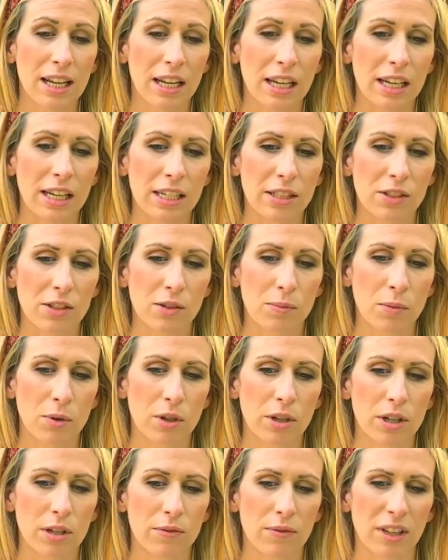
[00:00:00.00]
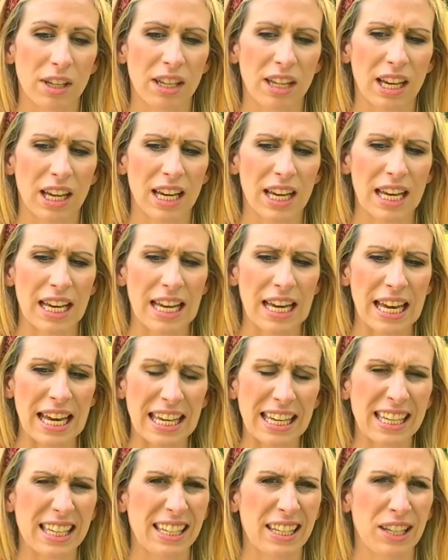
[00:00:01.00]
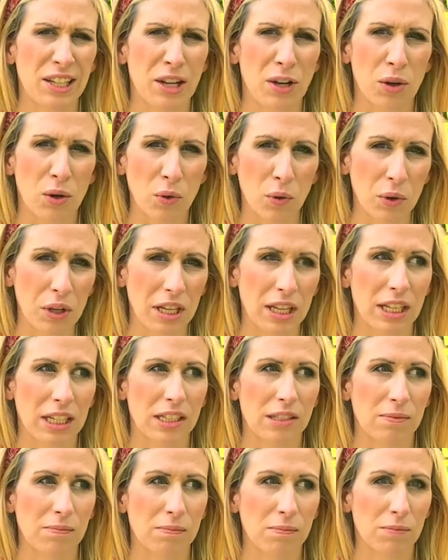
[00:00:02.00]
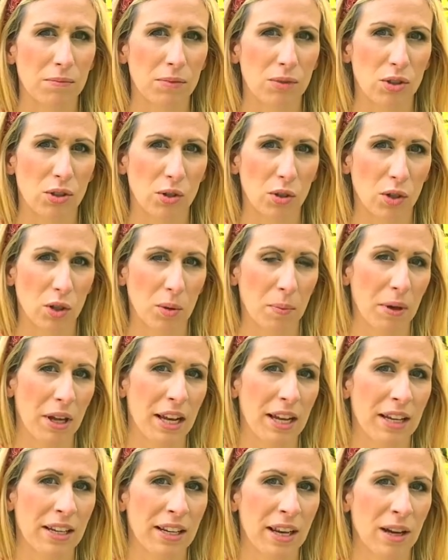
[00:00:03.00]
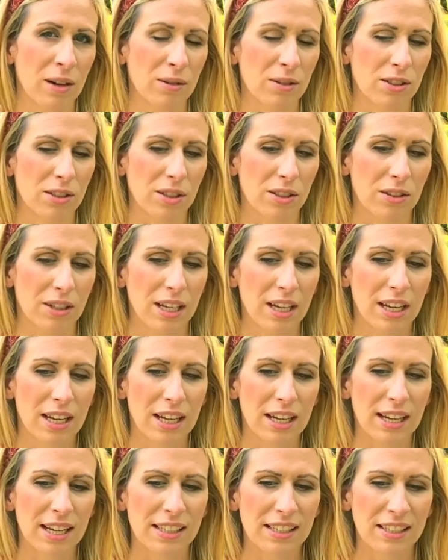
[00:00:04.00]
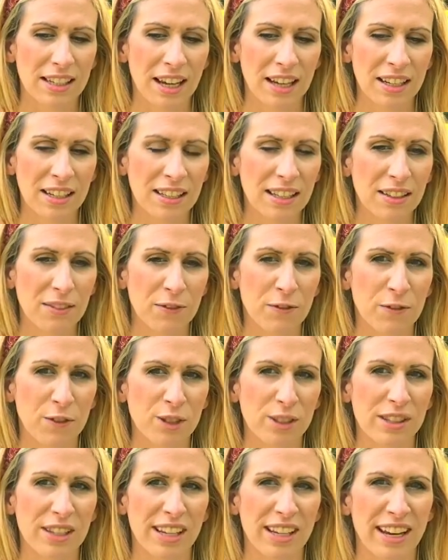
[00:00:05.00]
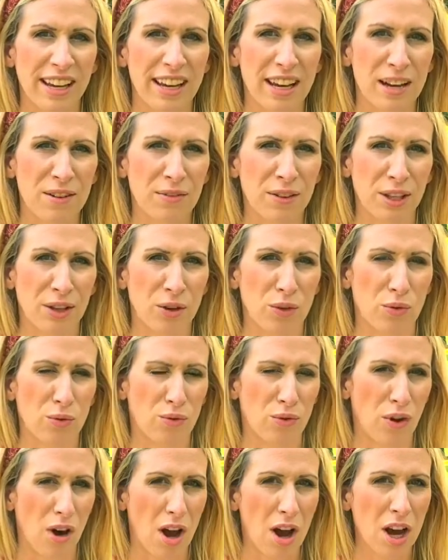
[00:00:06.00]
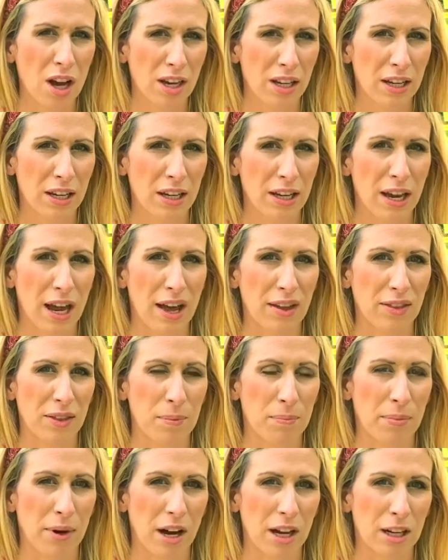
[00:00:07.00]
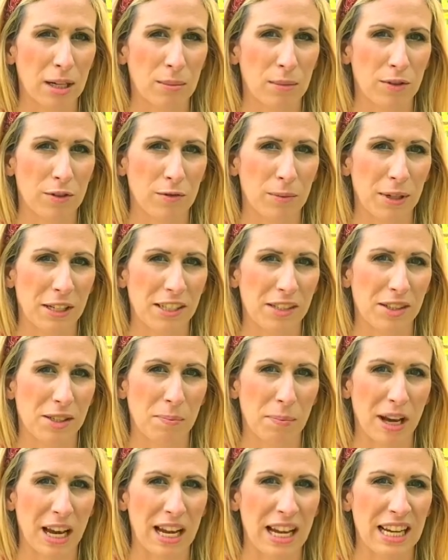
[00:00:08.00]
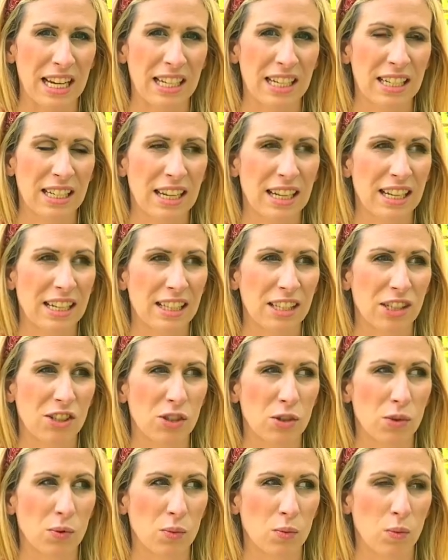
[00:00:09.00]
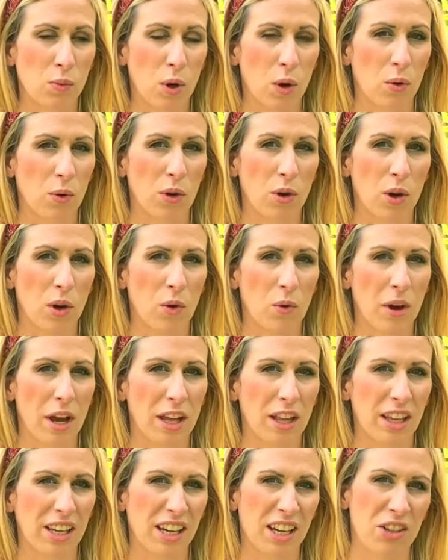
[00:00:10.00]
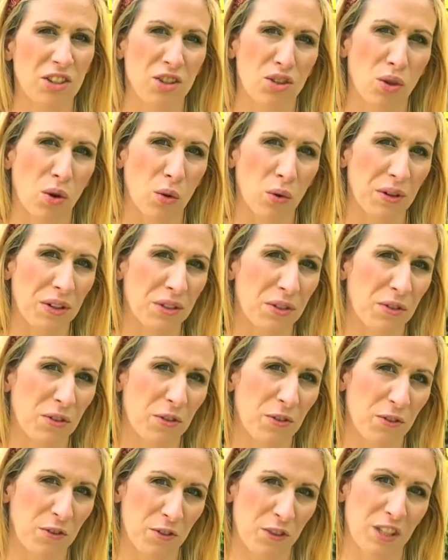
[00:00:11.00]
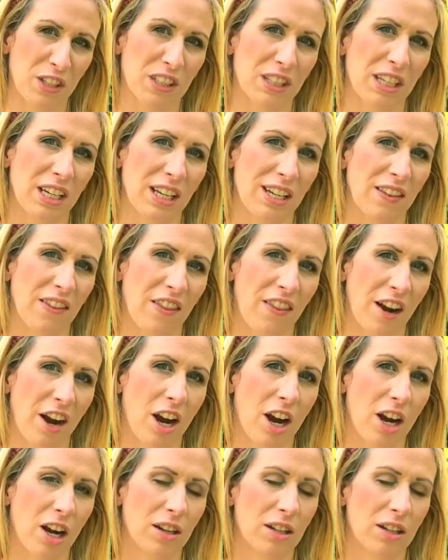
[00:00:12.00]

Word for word: It's more of like a achy, annoying dull pain now. So it's kind of feels like I have like a rock at the bottom of my spine that just won't go away. Like I just always feel it there.